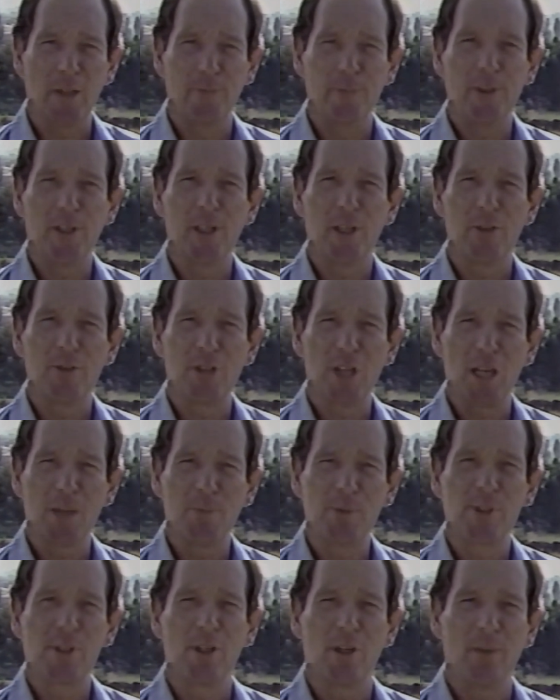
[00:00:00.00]

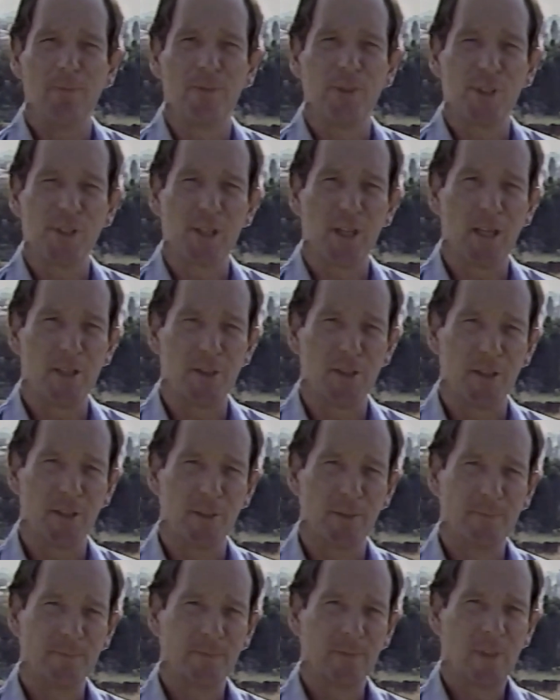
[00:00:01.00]
videotapes confiscated.
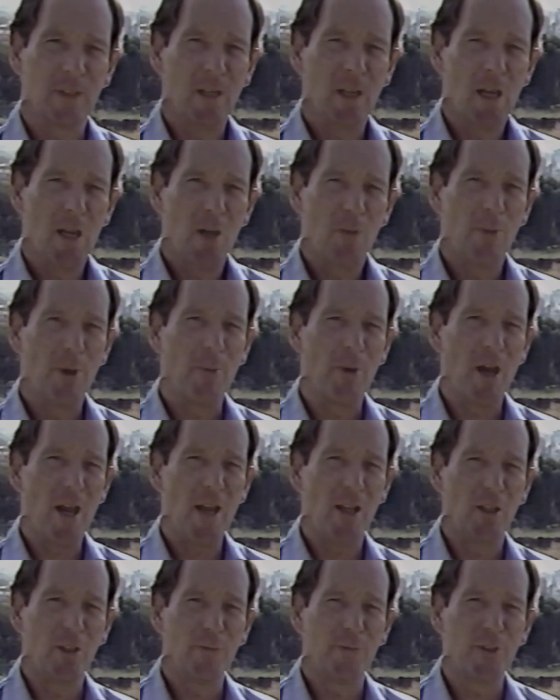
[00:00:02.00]
We were
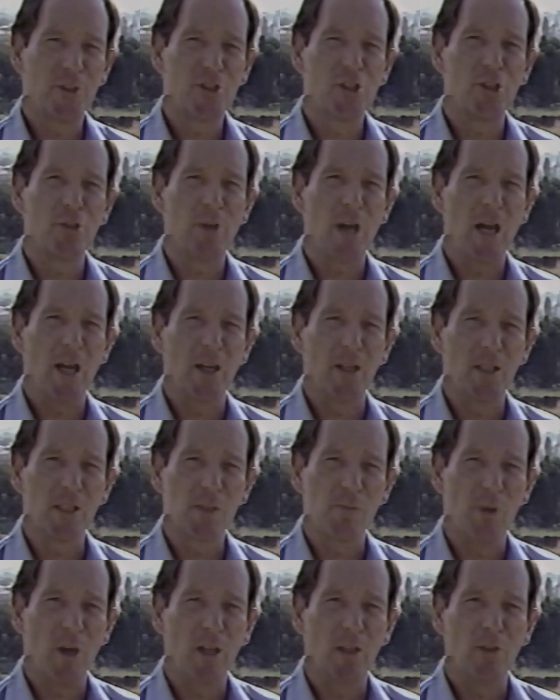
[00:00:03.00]
held for two hours
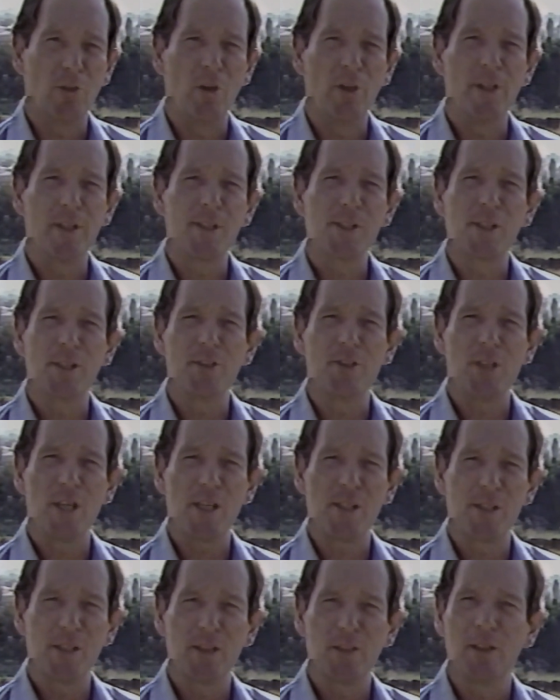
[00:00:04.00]
while lawyers
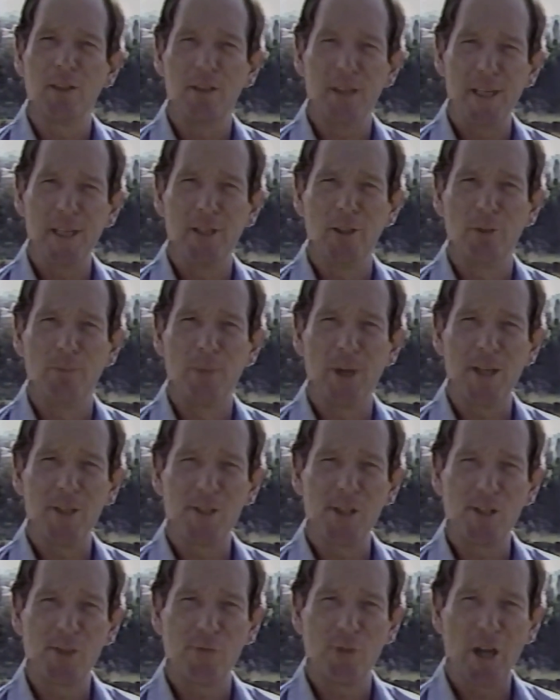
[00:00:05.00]
contested the legal
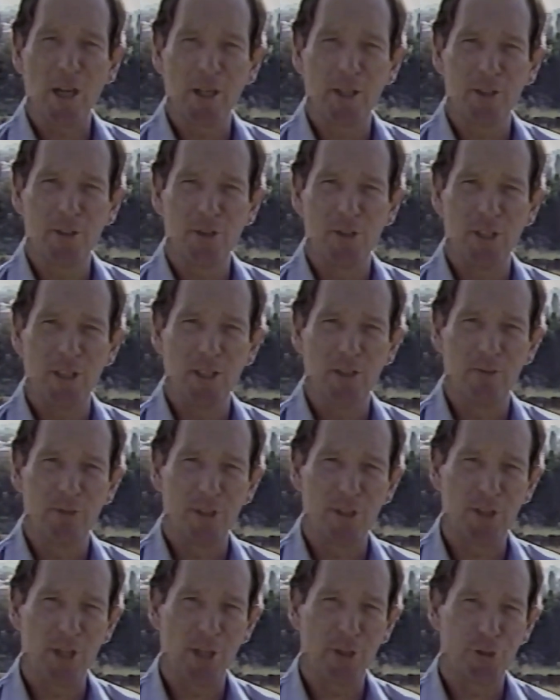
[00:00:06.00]
basis for our continued
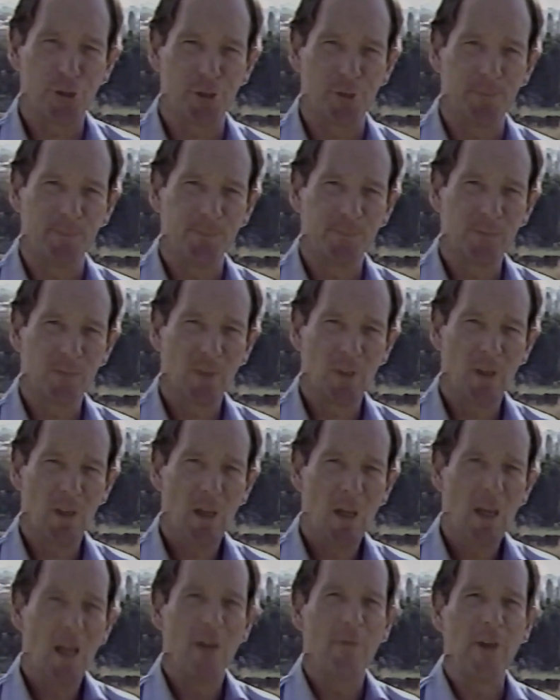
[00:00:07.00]
detention.
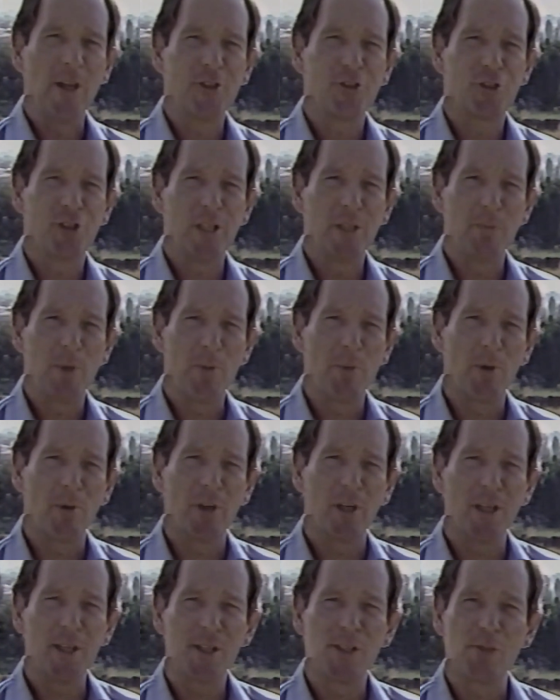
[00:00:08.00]
Eventually, we were
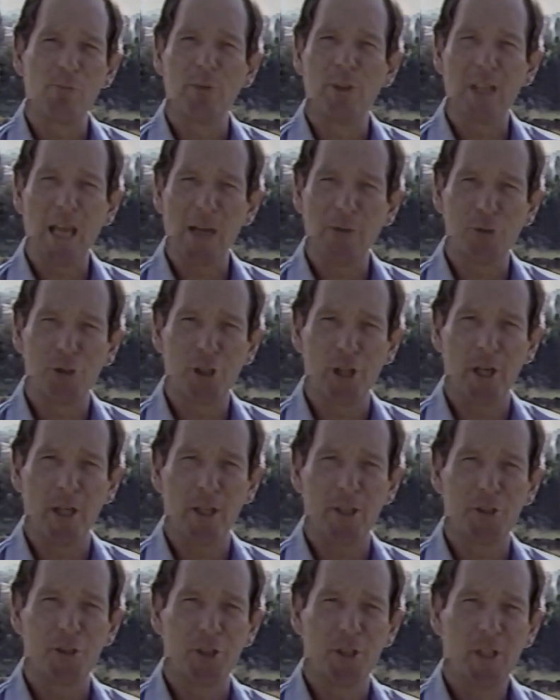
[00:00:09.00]
released without
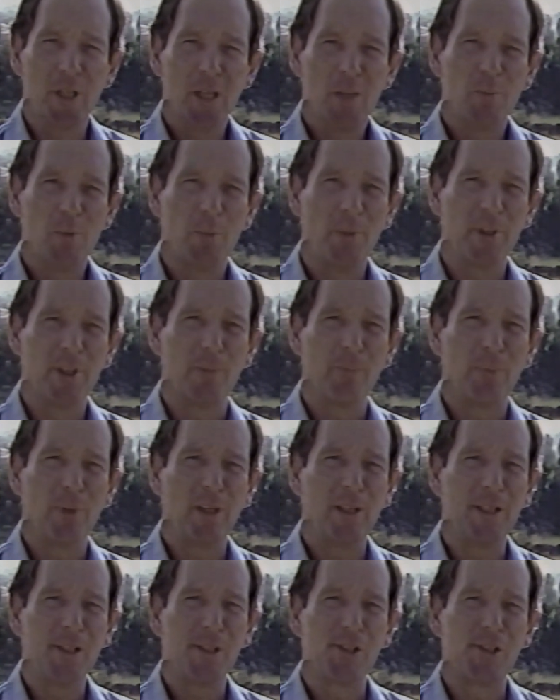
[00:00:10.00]
charge, but with the
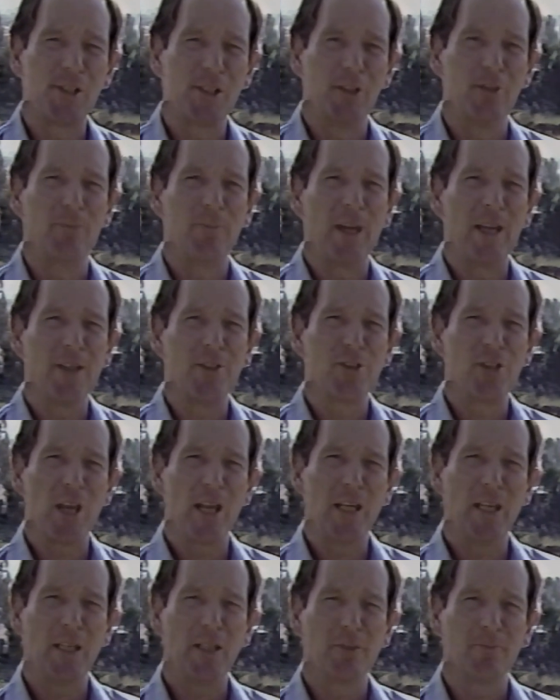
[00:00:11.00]
police still
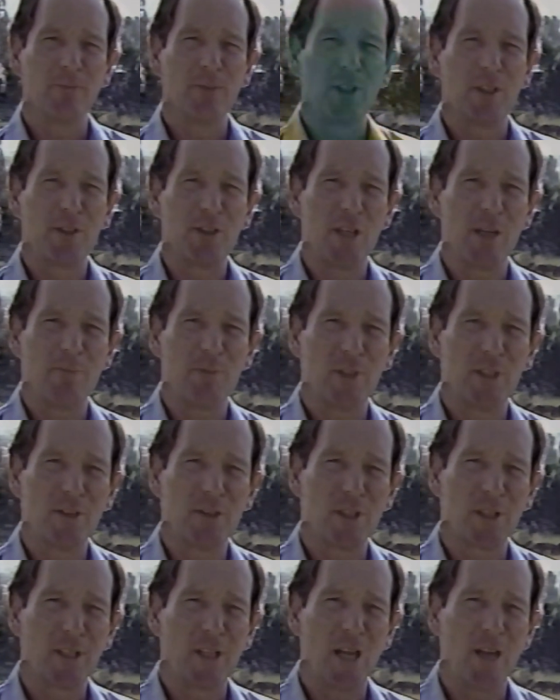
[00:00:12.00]
maintaining that attempting to
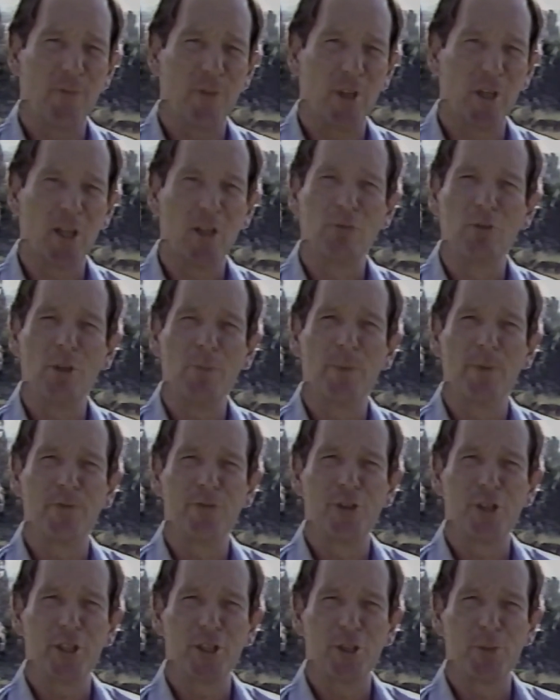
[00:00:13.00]
cover a group of
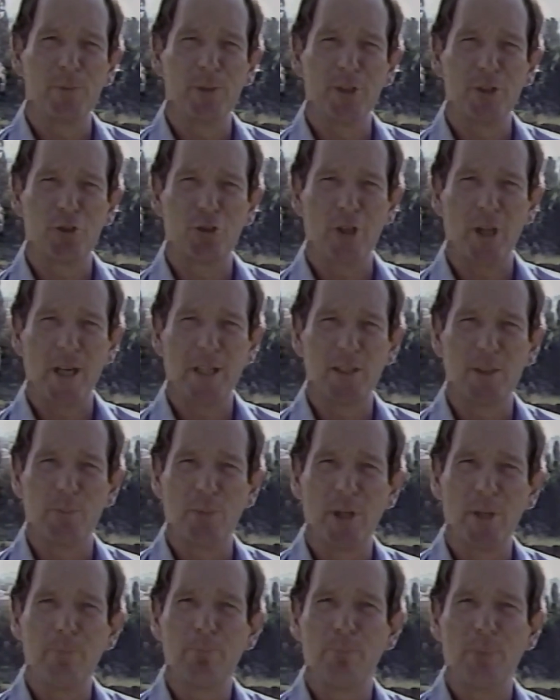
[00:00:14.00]
churchmen trying to
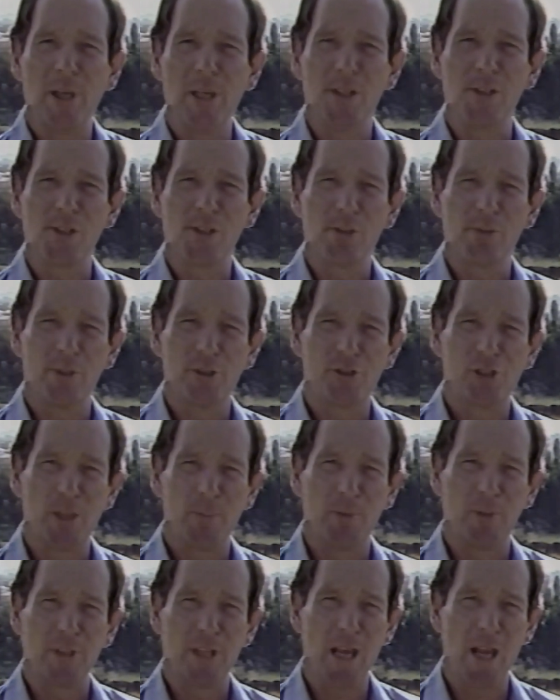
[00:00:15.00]
bring peace to a
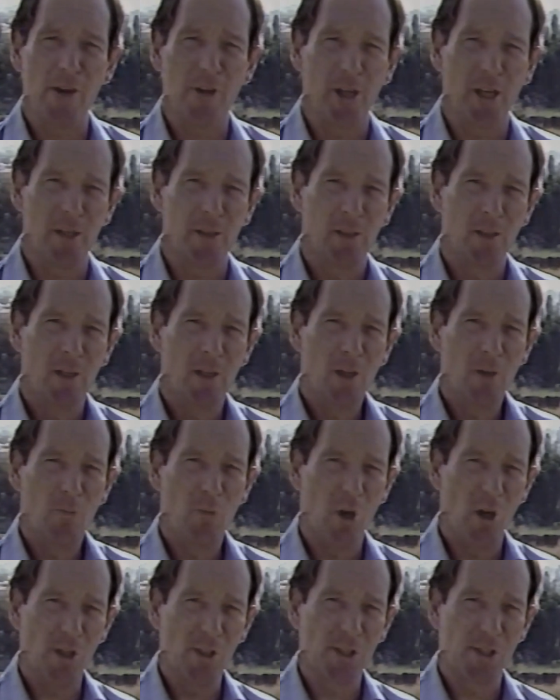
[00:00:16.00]
troubled area
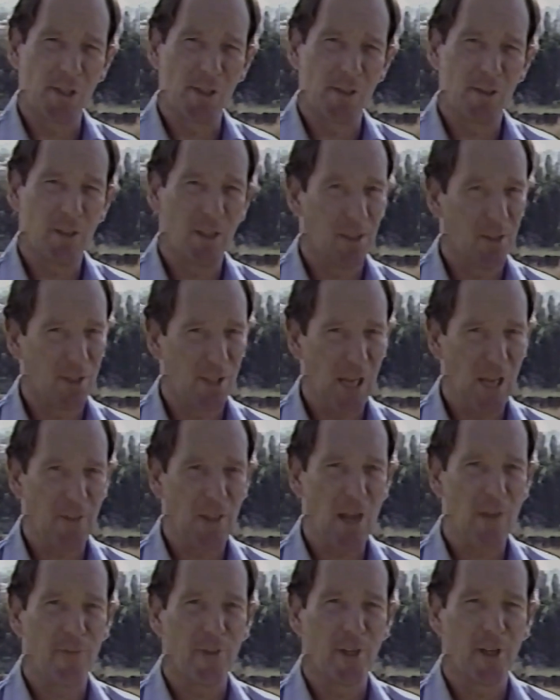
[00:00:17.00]
was, in South
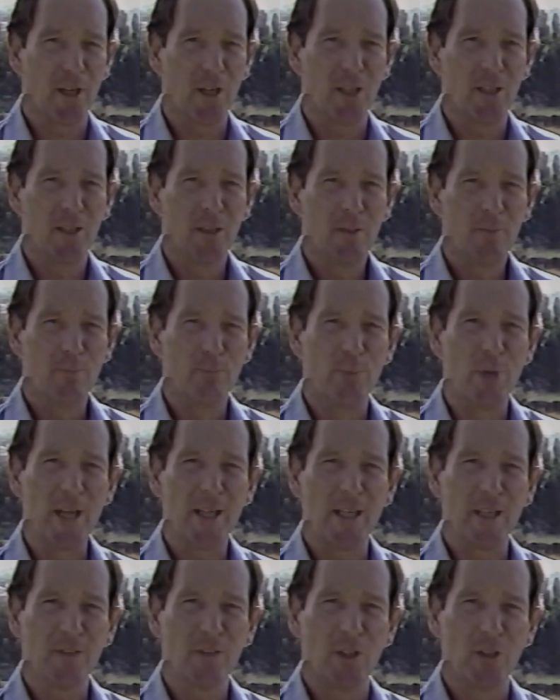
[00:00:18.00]
Africa,
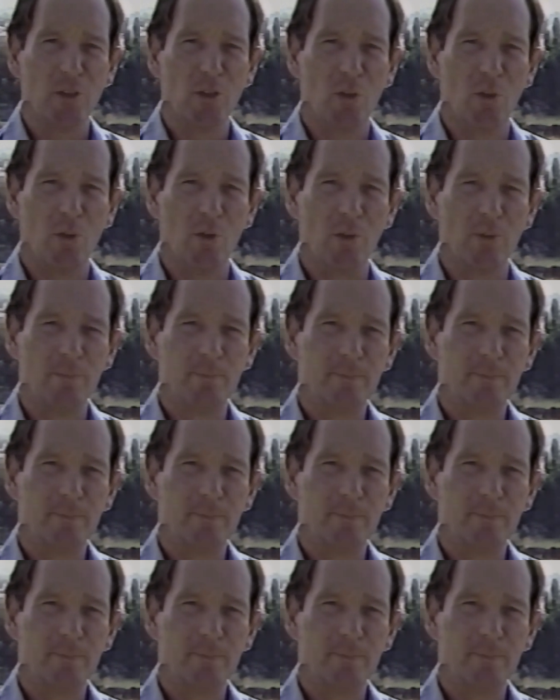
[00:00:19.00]
breaking the law.